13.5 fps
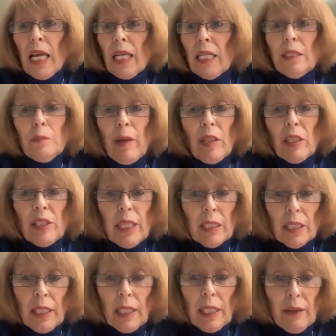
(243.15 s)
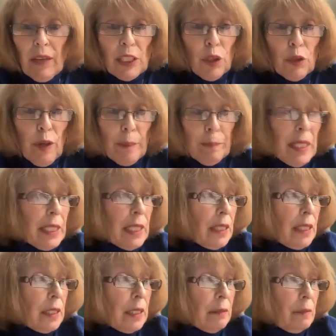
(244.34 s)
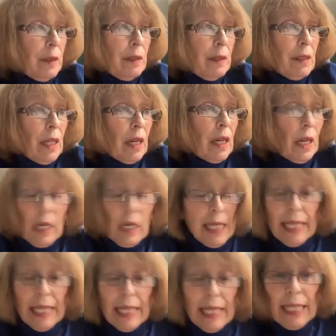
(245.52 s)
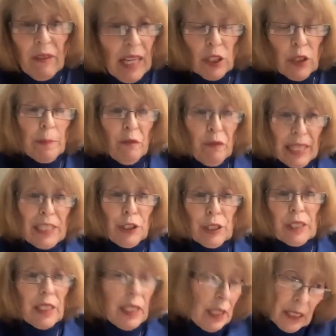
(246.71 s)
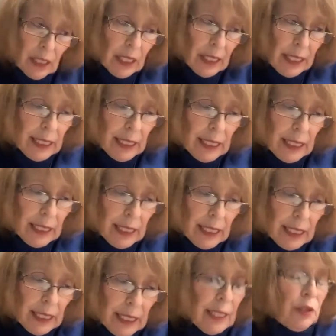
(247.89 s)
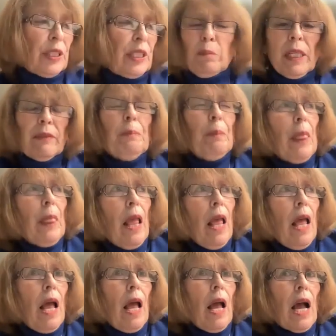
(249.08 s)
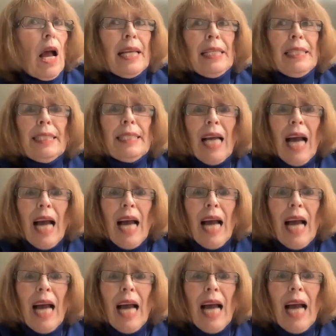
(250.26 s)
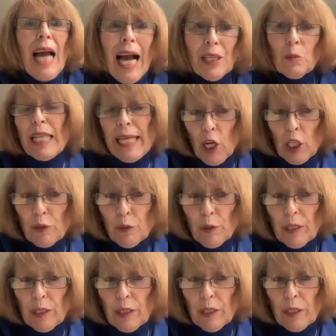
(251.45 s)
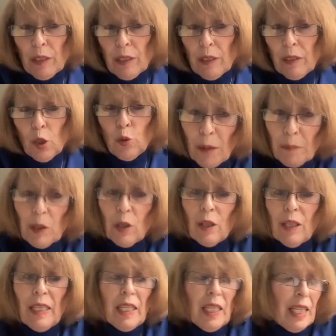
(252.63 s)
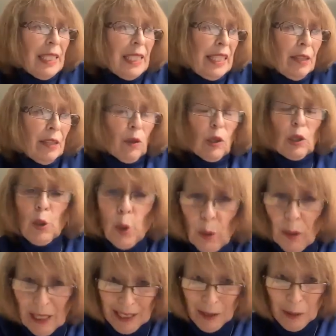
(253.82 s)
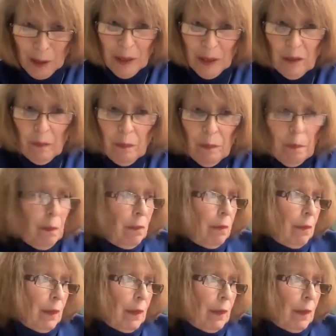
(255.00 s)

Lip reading: And his mother said he never had a strep test. He never had a strep infections. His sisters did, but he never did. And his titer was like 800. Normal is 0 to 200.